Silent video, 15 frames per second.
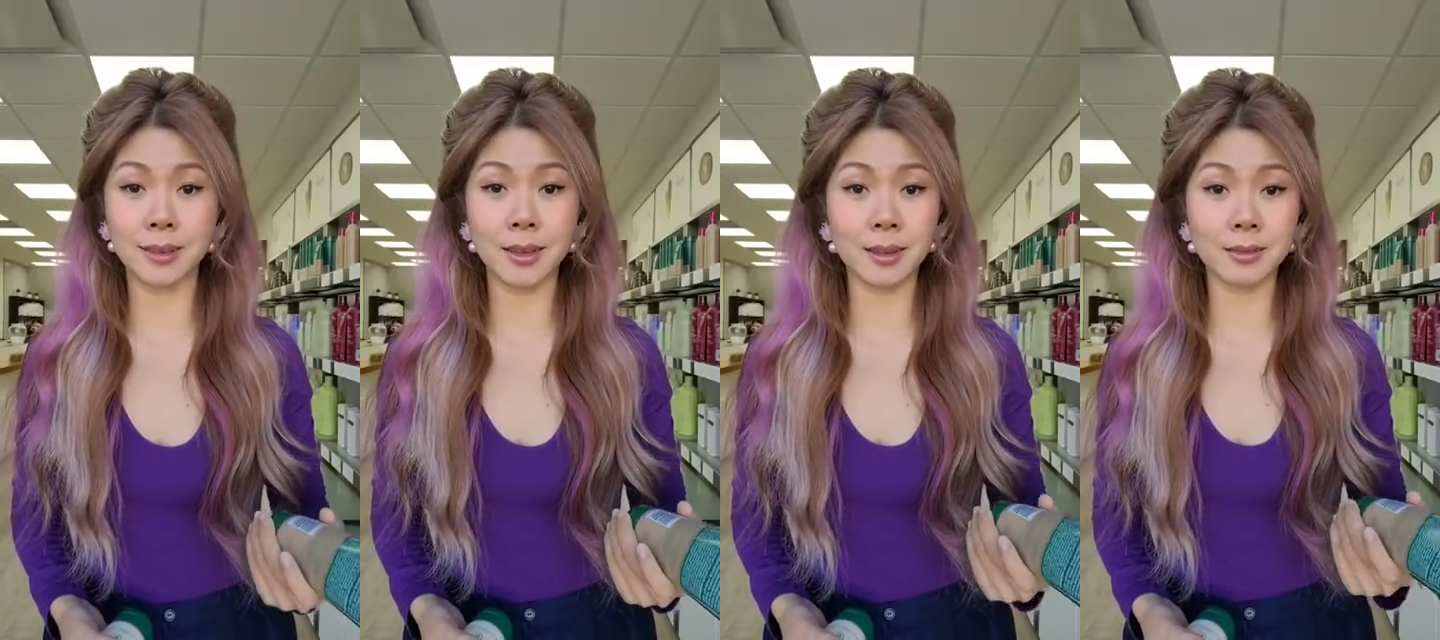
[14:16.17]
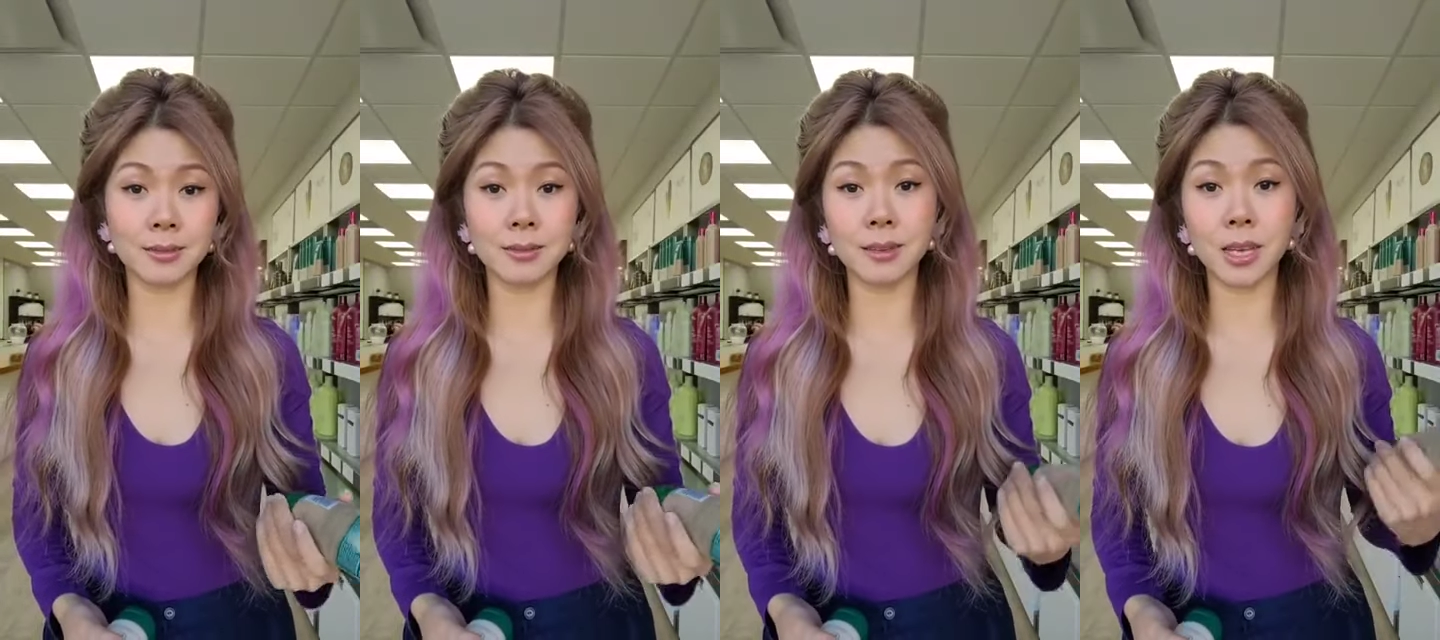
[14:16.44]

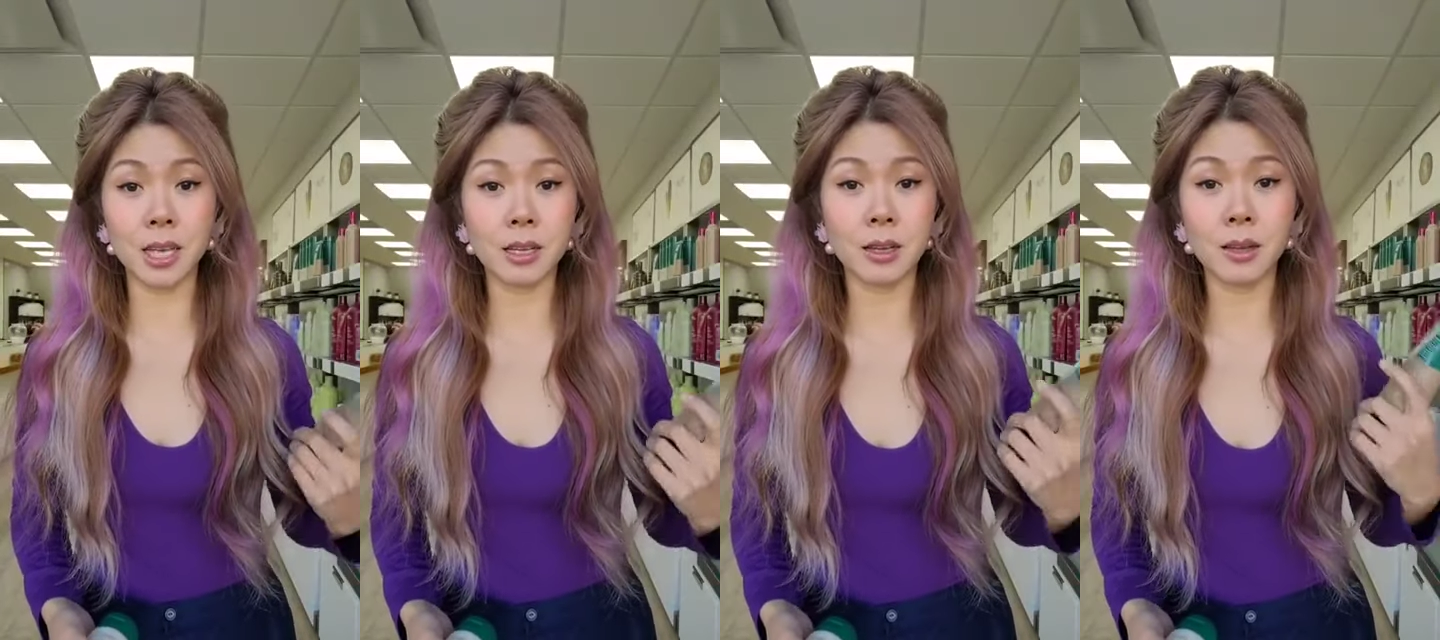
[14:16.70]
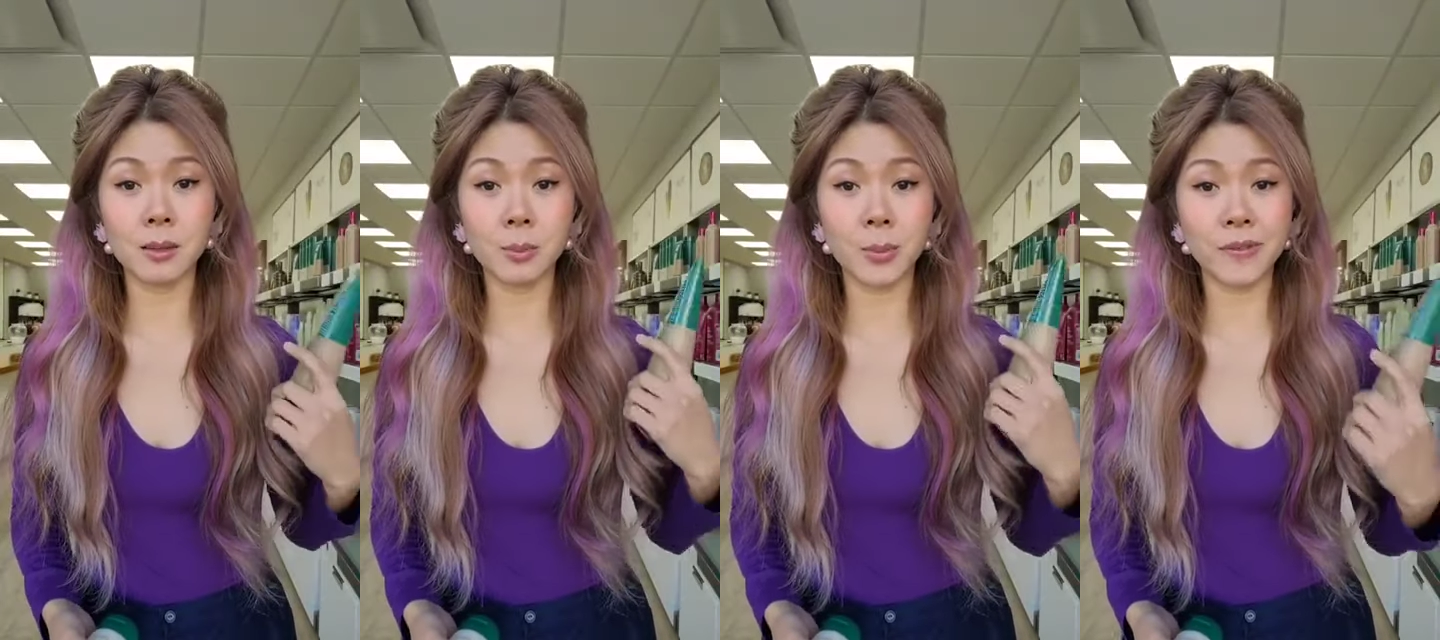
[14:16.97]
in
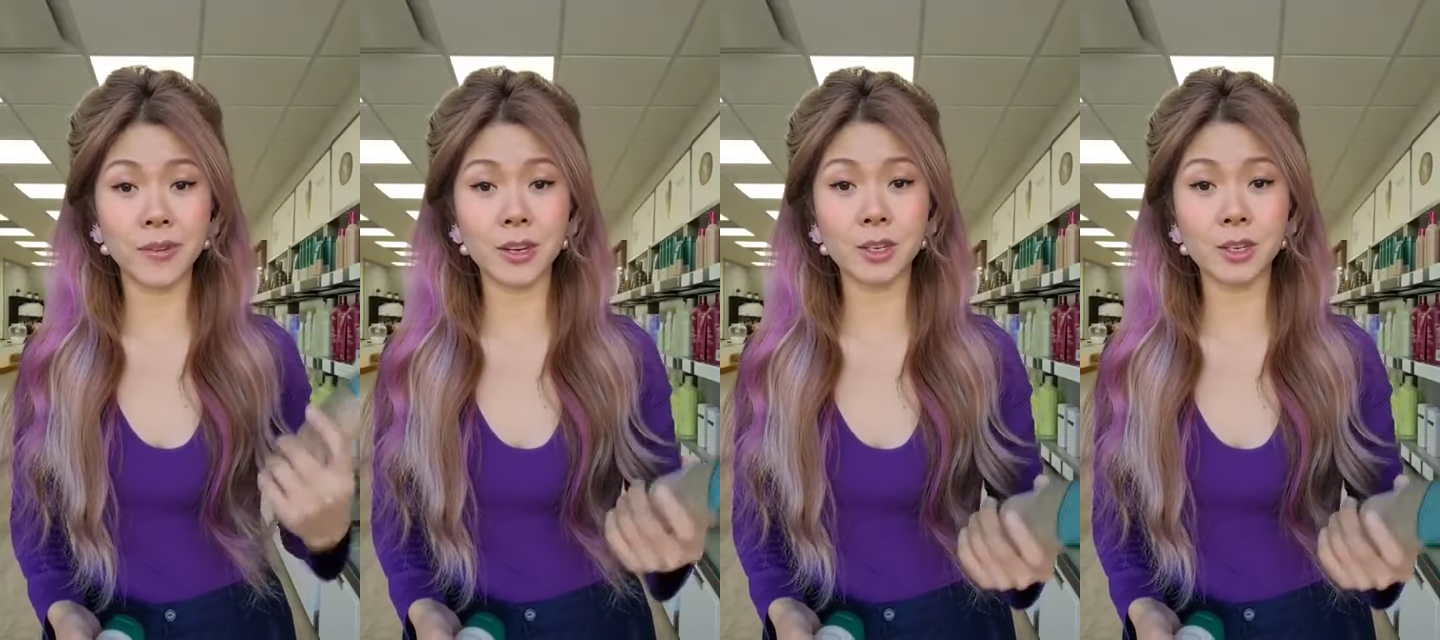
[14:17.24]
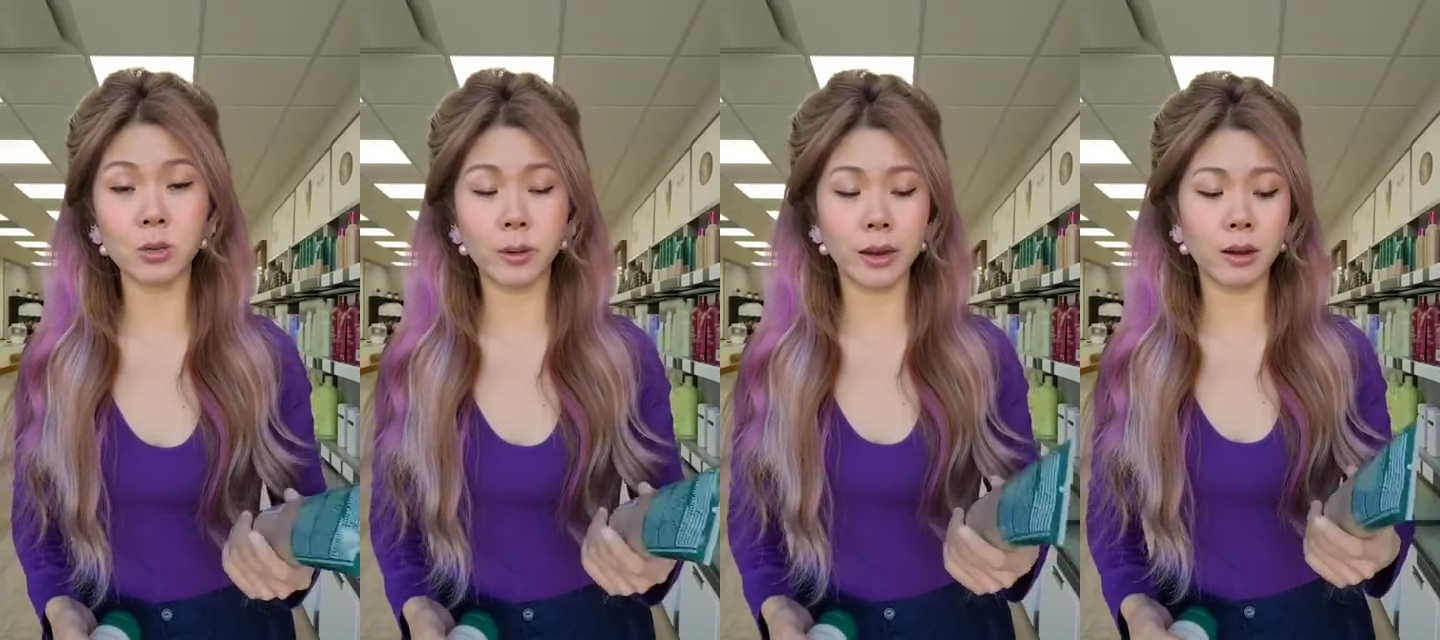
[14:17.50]

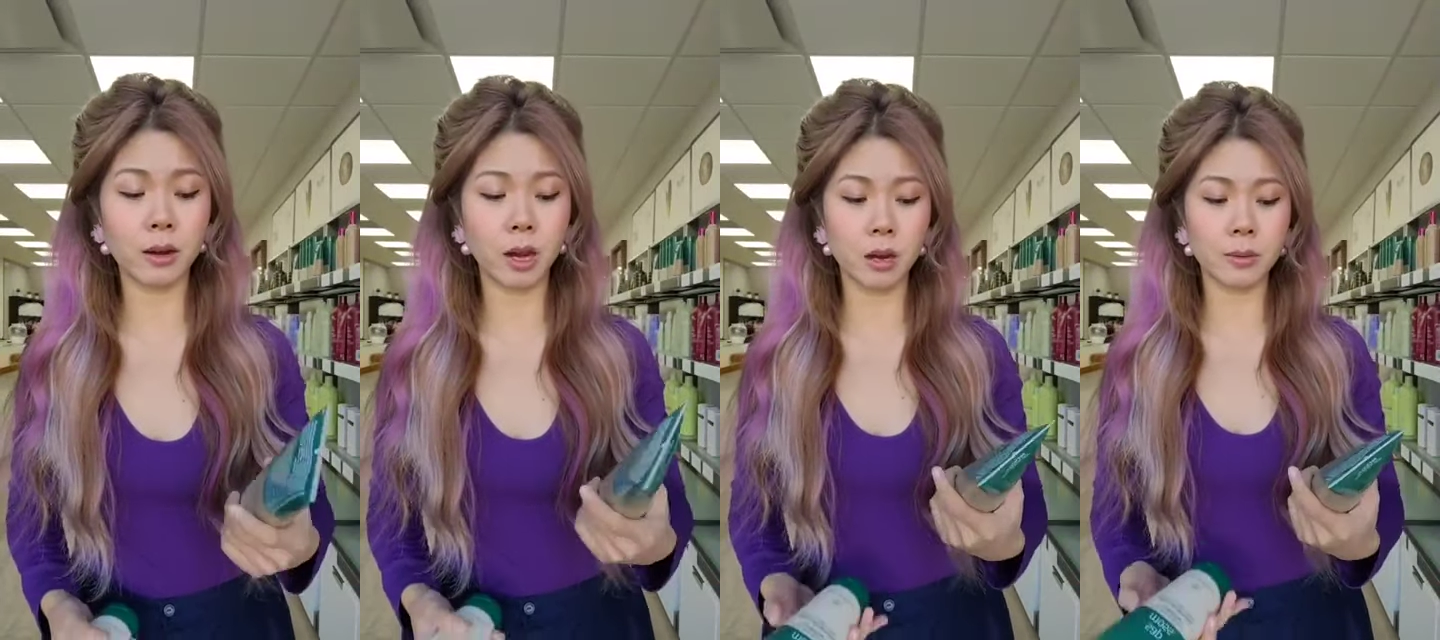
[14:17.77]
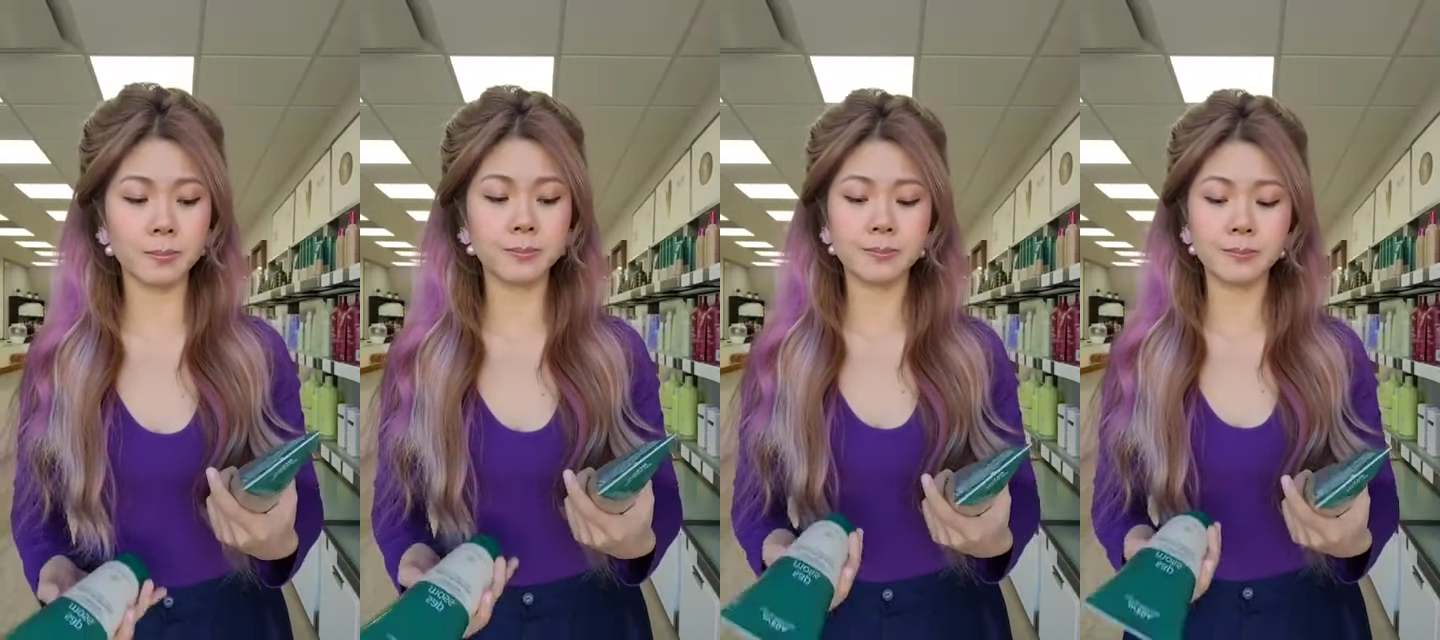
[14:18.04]
professional hair care.